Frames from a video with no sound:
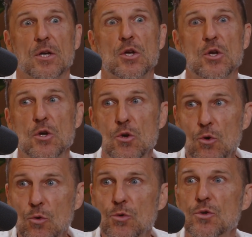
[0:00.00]

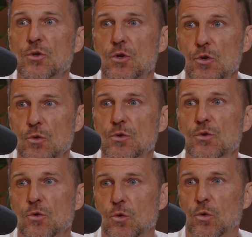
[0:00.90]
huge
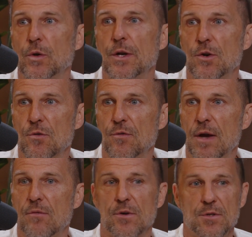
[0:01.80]
tool in your favor.